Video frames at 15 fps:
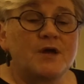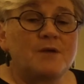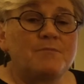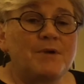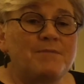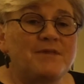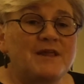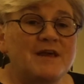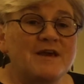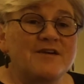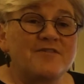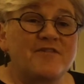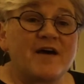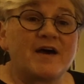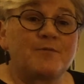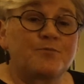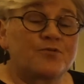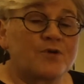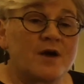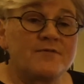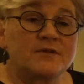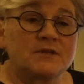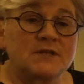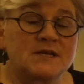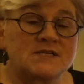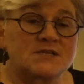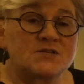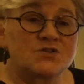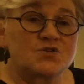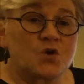Maybe they have had private
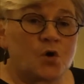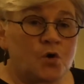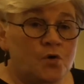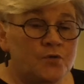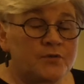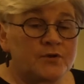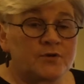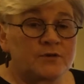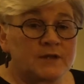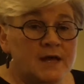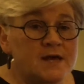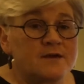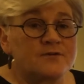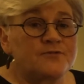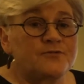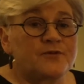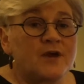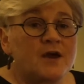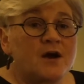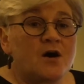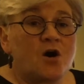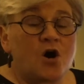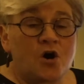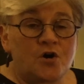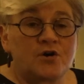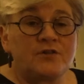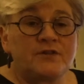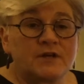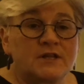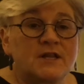lessons all their life
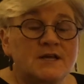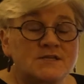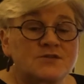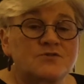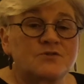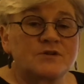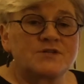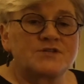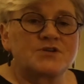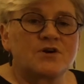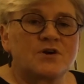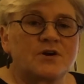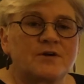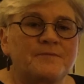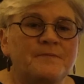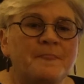on the classical guitar.